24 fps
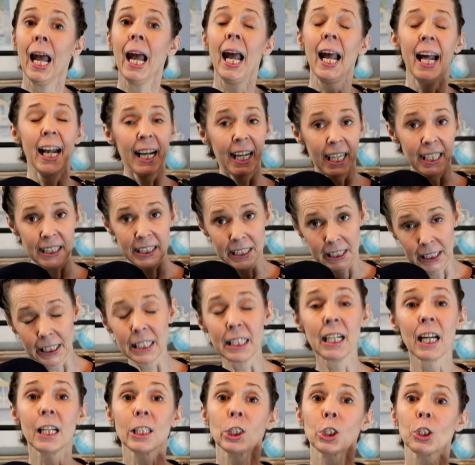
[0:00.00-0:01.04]
And I did
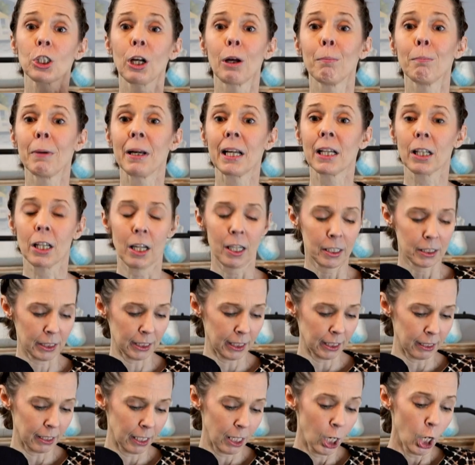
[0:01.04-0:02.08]
not shop my closet.
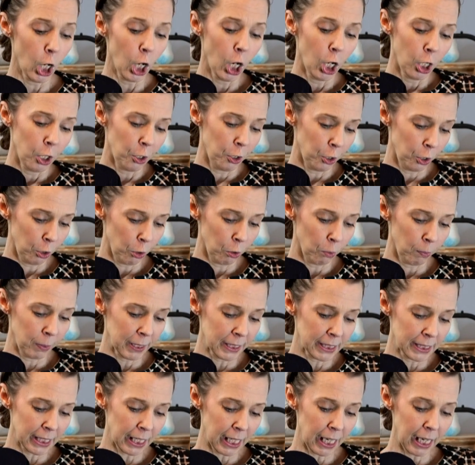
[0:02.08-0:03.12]
New with
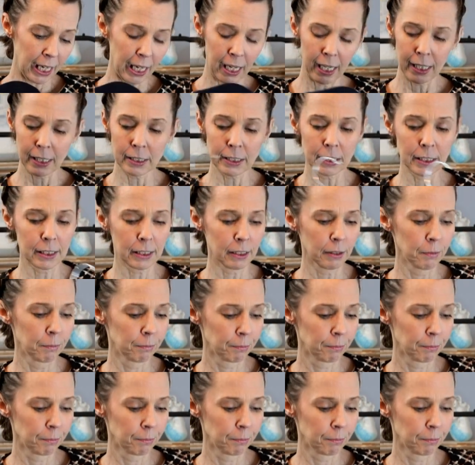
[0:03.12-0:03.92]
tags,